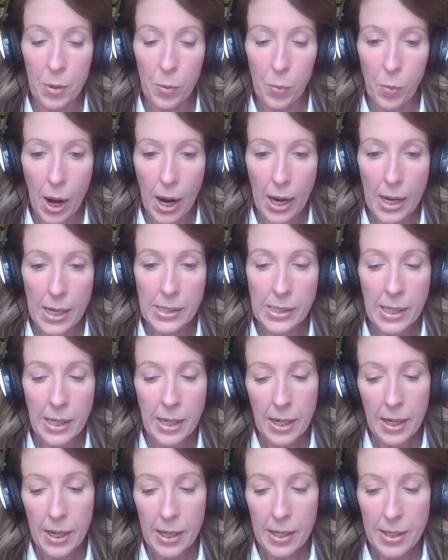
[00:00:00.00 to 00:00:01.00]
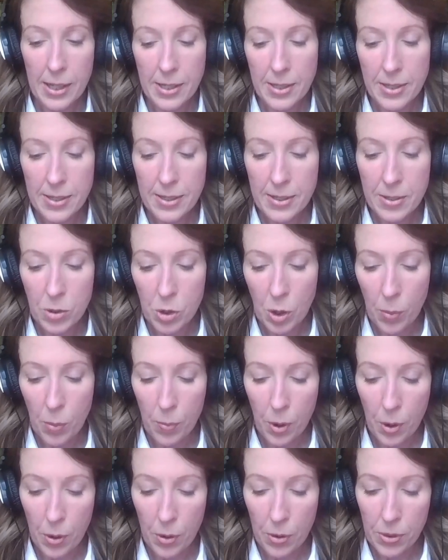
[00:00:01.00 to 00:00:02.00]
on the right and then
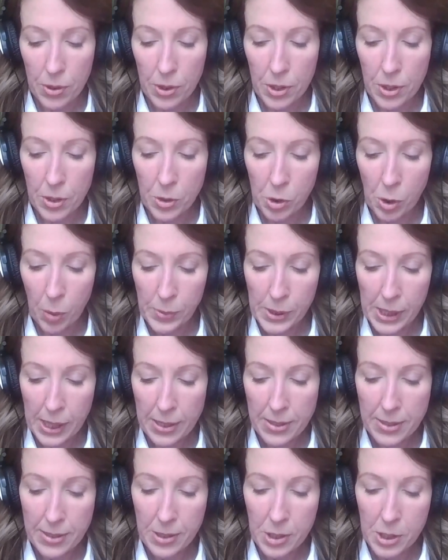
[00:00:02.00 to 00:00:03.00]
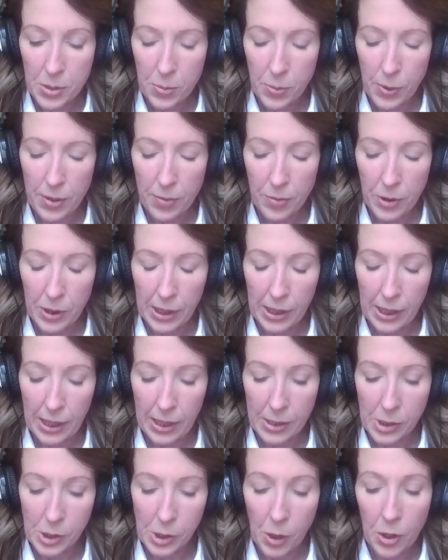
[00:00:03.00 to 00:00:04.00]
drop on the drop down. So just where you've got a
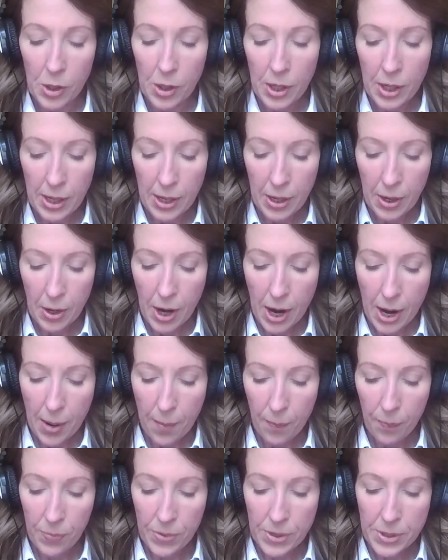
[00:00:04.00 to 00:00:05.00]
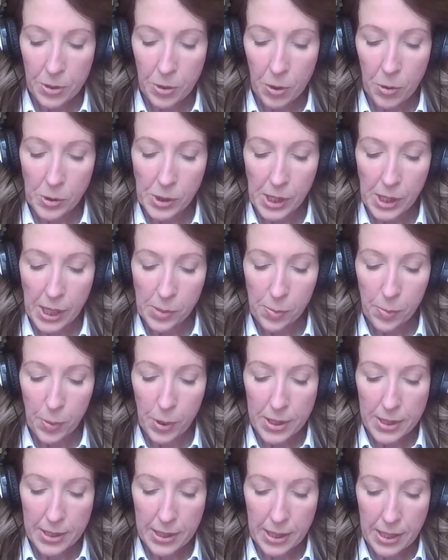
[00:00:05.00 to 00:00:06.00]
little dot, scroll down to
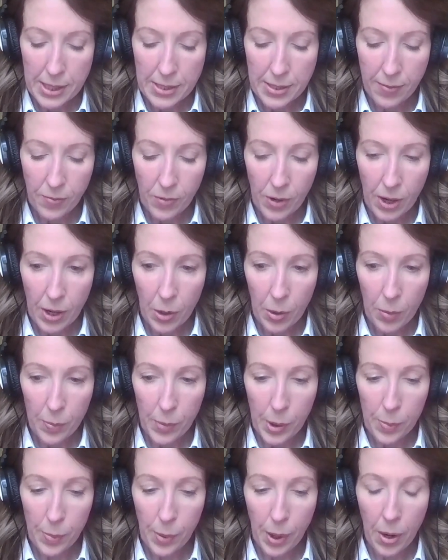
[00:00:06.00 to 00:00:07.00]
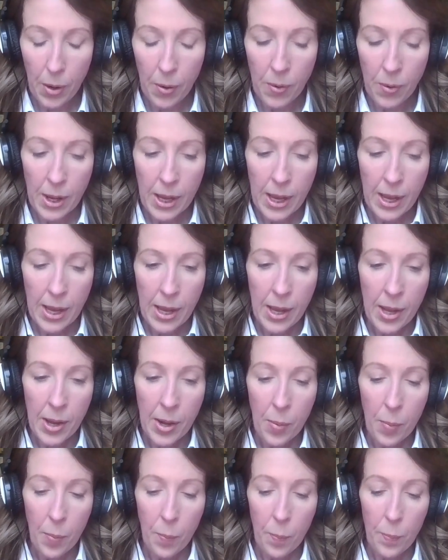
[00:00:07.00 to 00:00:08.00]
personalize invite on mobile.
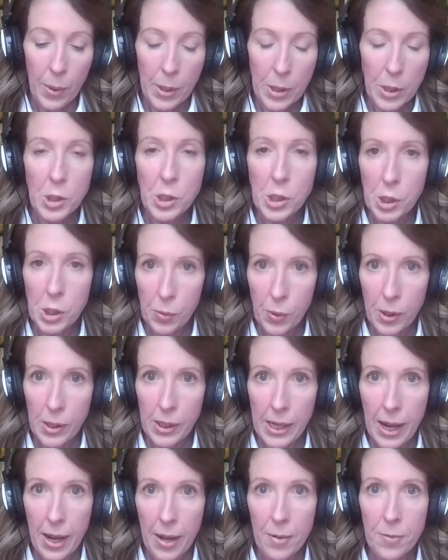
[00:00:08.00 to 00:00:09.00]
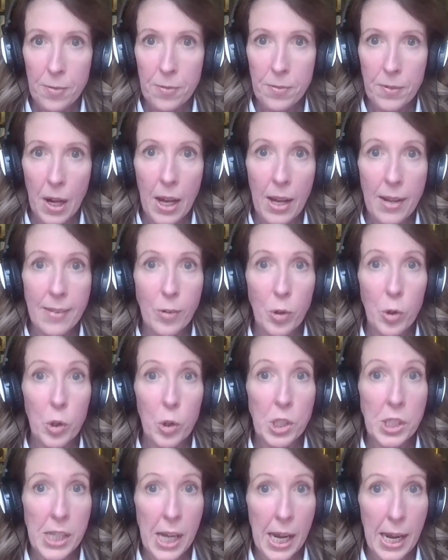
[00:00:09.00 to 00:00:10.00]
But you do only have 5
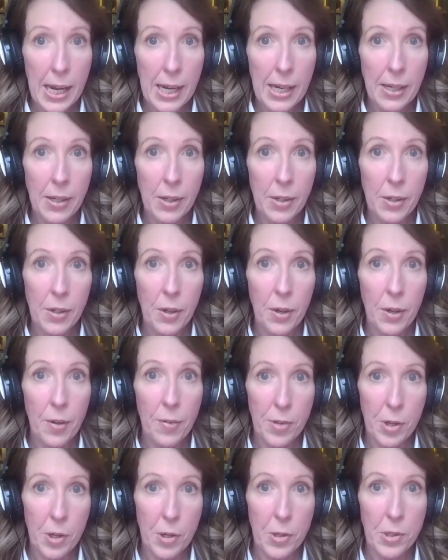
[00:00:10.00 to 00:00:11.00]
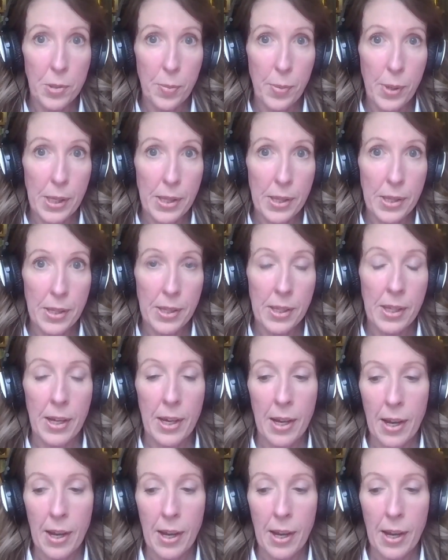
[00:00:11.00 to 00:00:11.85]
or 10 of those a month